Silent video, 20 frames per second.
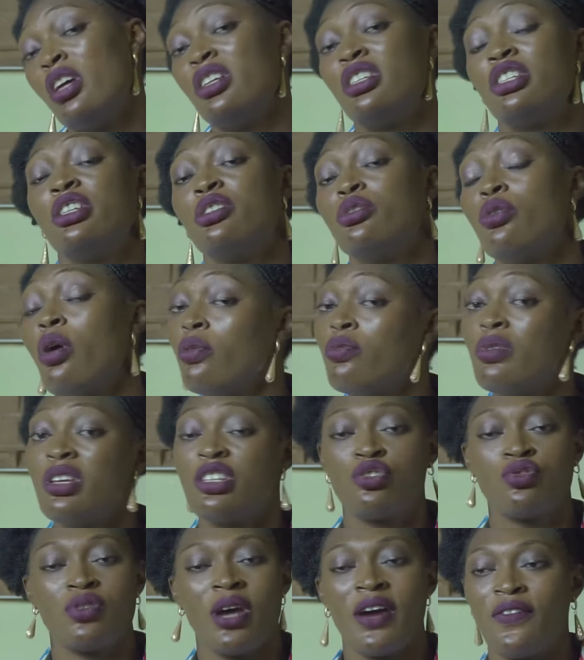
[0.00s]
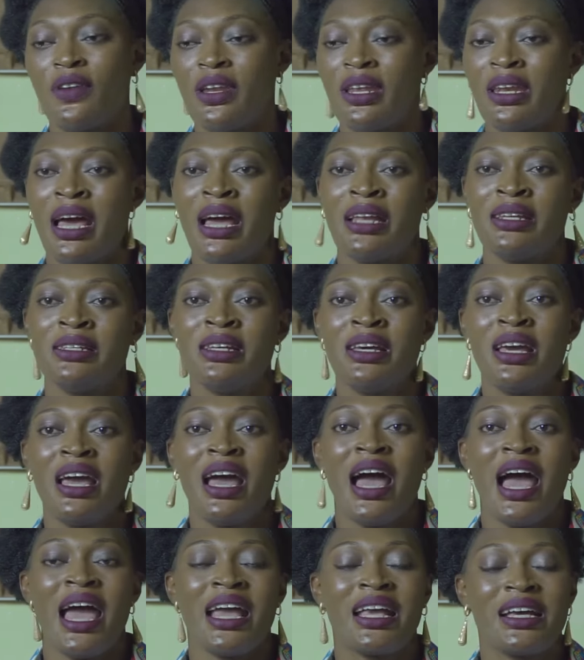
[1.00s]
She's always traveling, and
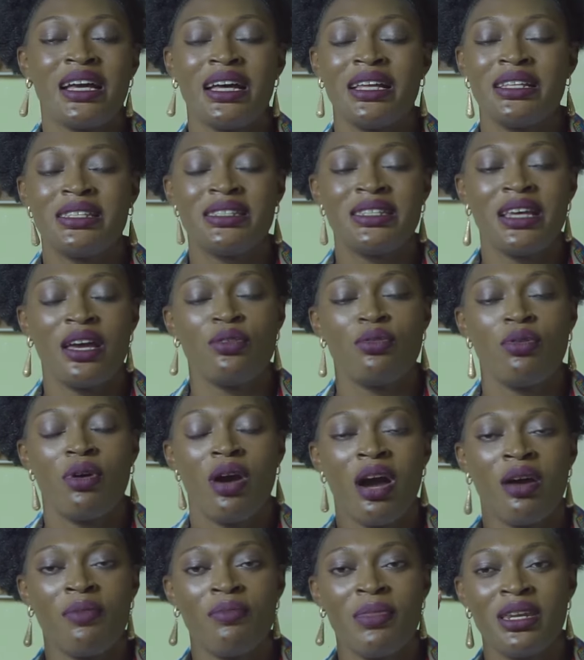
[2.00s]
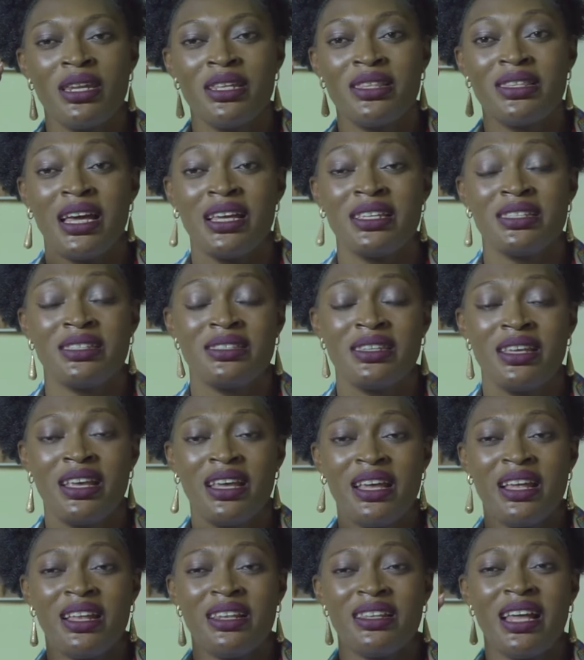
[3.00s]
I can't tell you how many times
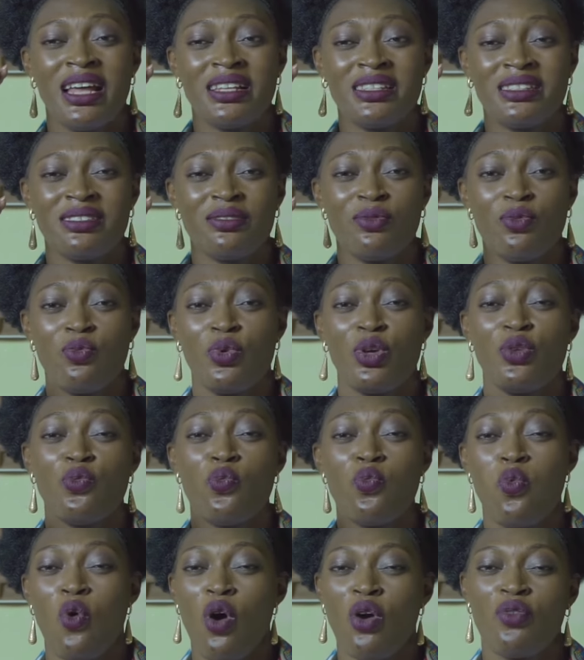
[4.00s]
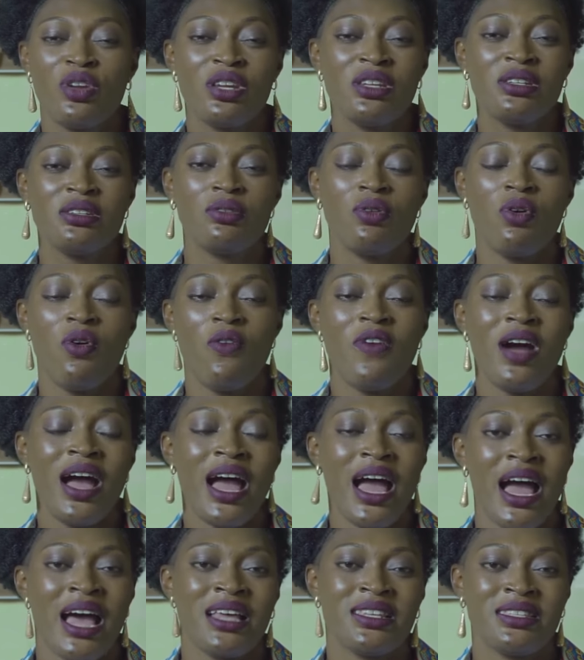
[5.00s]
that we worried over
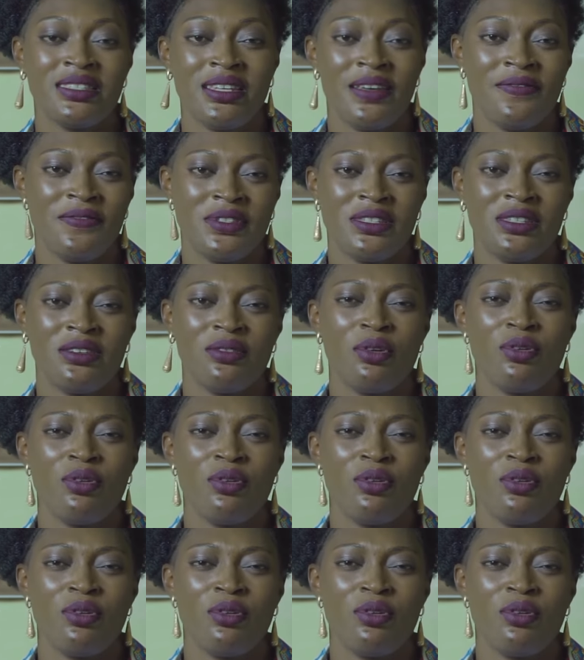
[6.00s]
her safety.